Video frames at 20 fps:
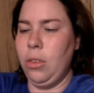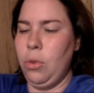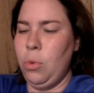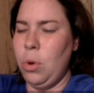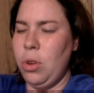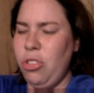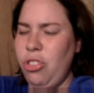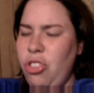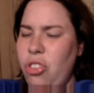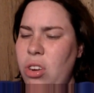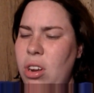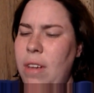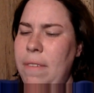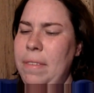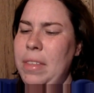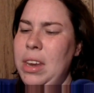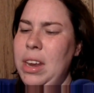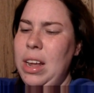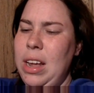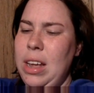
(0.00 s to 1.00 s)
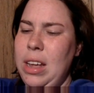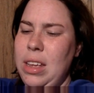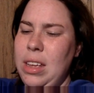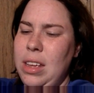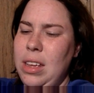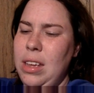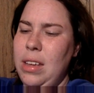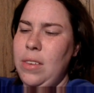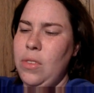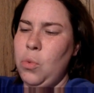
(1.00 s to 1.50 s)
Question of the day
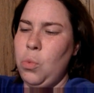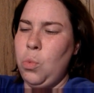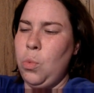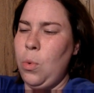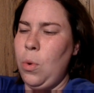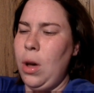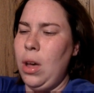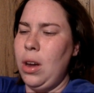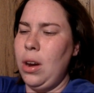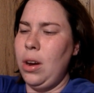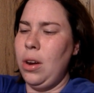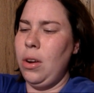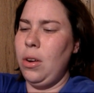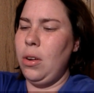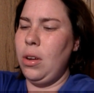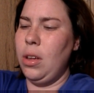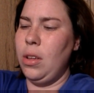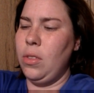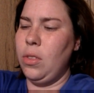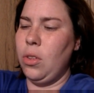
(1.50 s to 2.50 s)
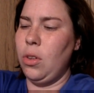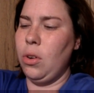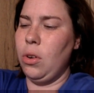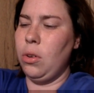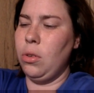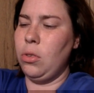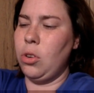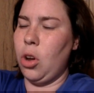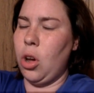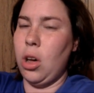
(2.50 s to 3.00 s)
is, where is
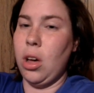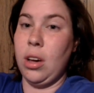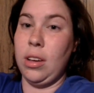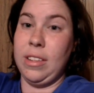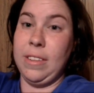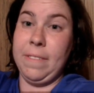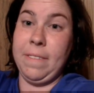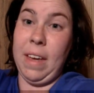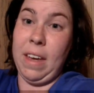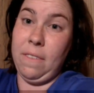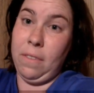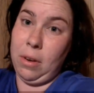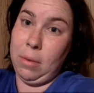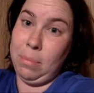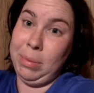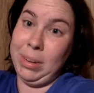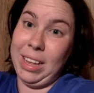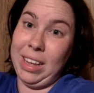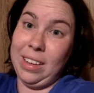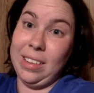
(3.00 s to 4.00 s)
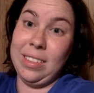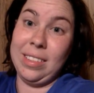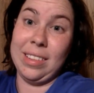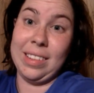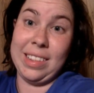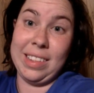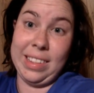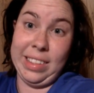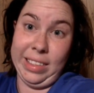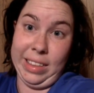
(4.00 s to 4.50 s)
your dog's favorite place to
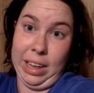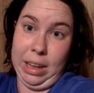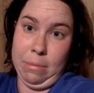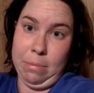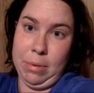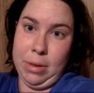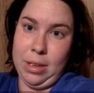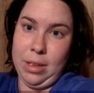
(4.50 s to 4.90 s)
sleep?